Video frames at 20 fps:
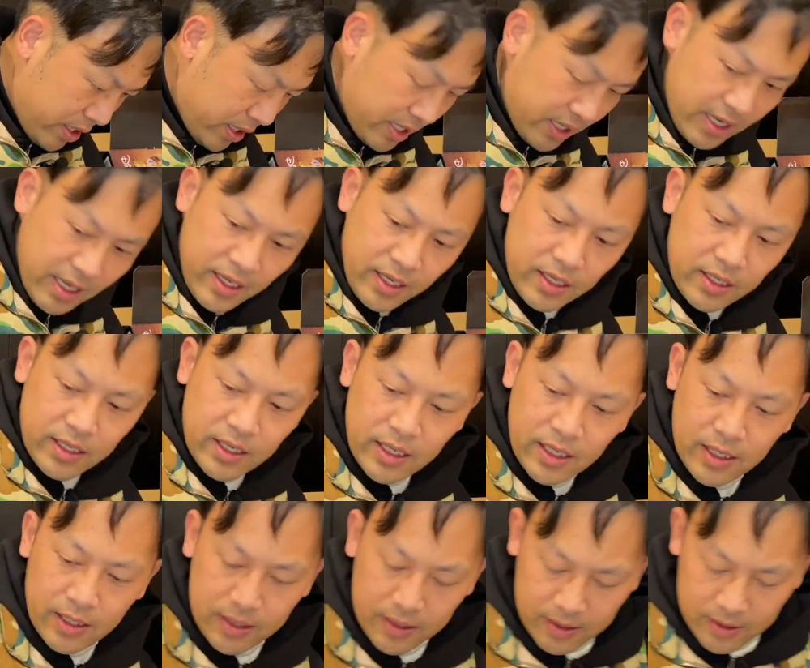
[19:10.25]
are getting
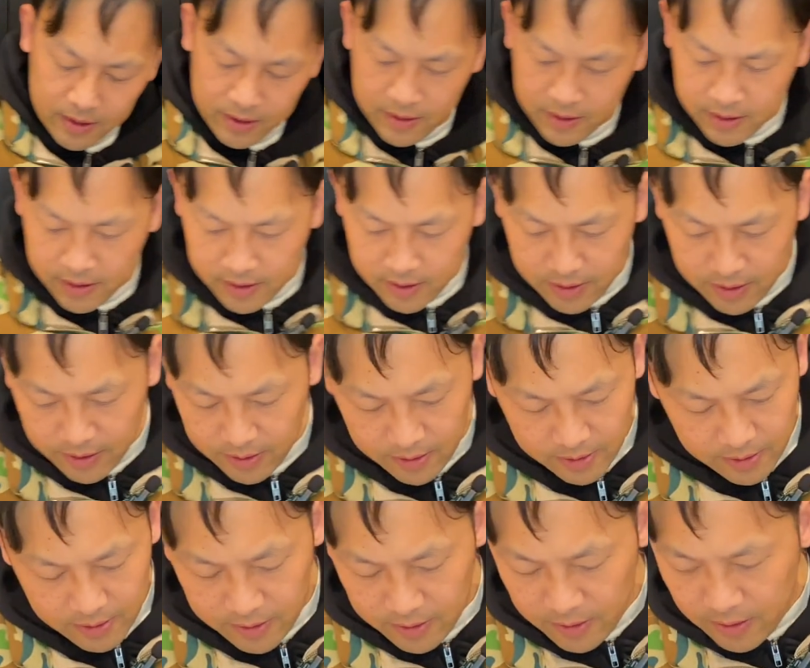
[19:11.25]
there.
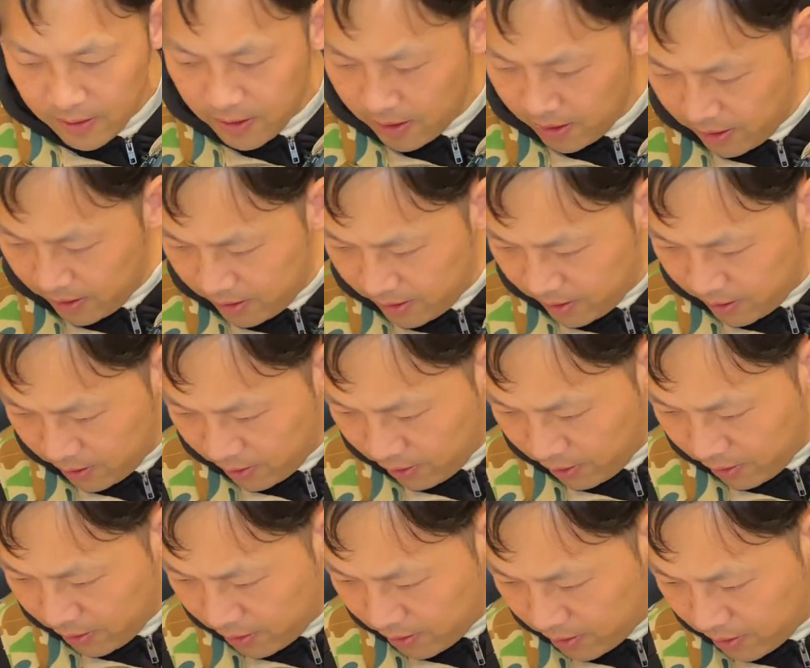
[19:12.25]
And then
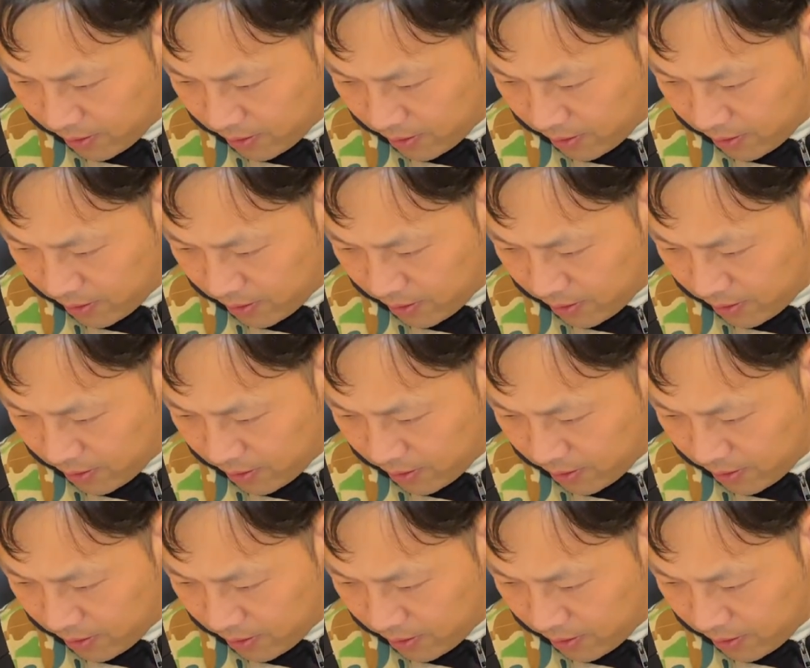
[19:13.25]
got,